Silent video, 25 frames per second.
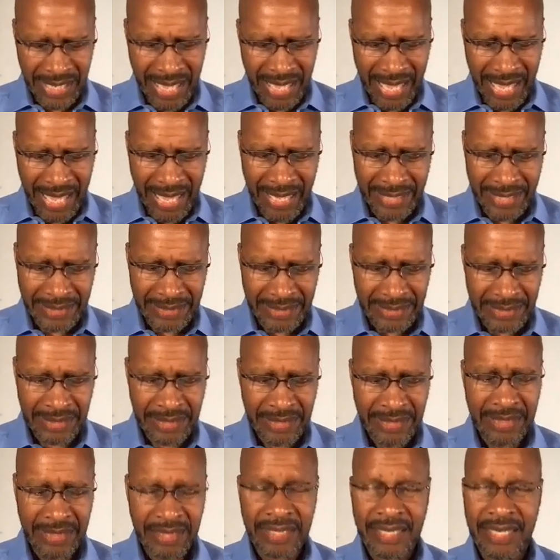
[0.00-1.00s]
And
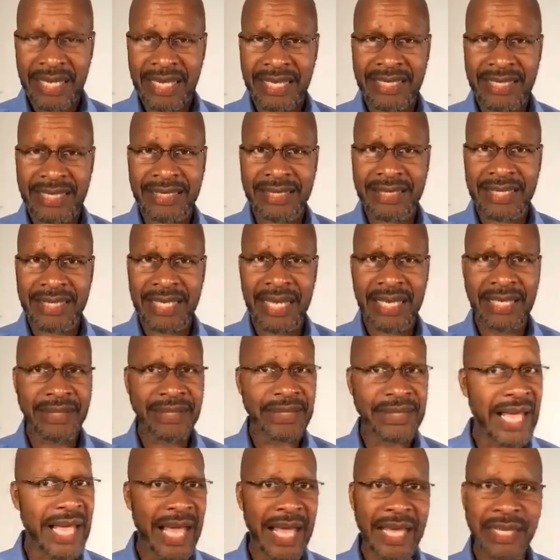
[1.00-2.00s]
he
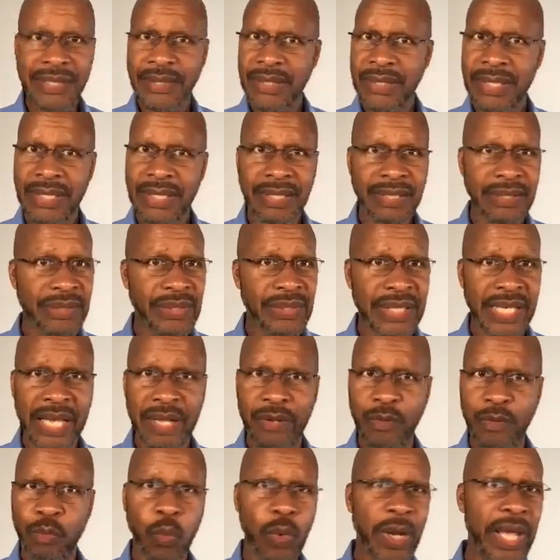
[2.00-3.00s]
says, as he
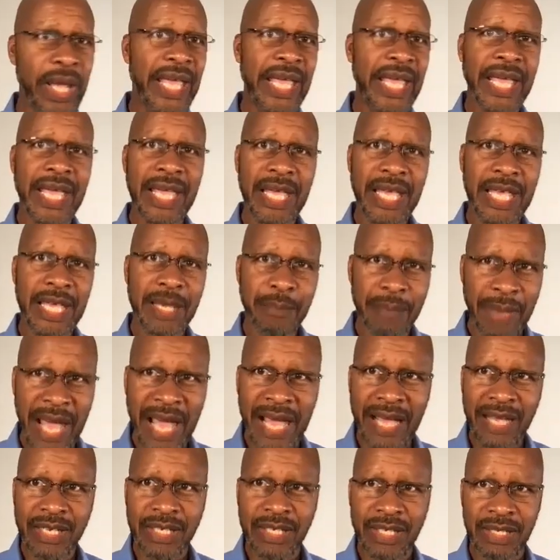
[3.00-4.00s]
said way
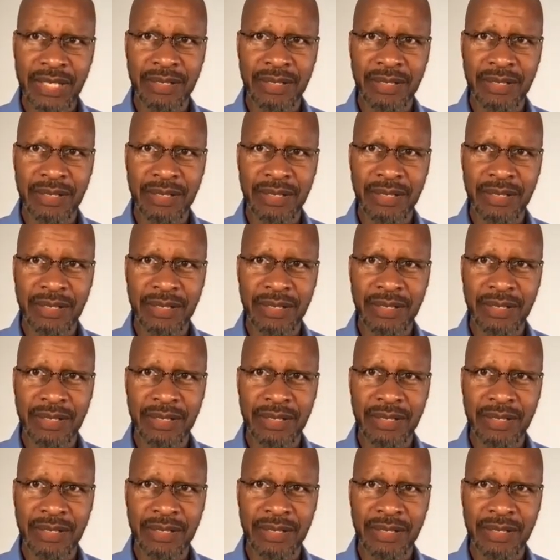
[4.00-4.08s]
back,